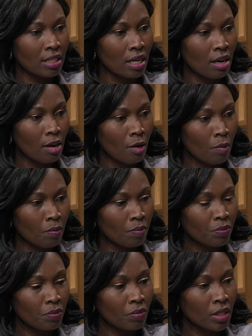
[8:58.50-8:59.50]
um,
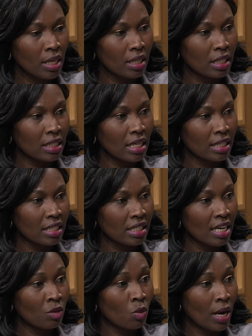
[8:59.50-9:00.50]
they didn't
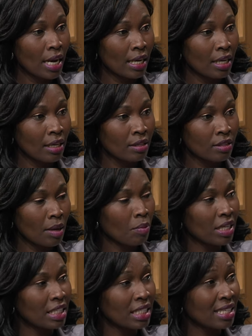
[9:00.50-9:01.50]
understand why
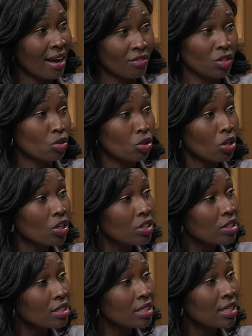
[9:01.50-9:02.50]
somebody didn't have
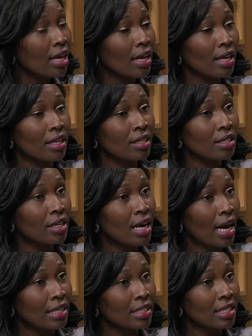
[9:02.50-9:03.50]
insurance. And
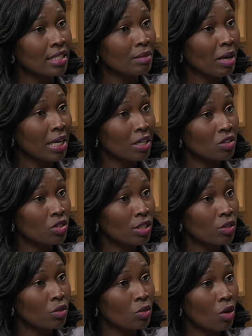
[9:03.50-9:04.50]
I said, in my country, you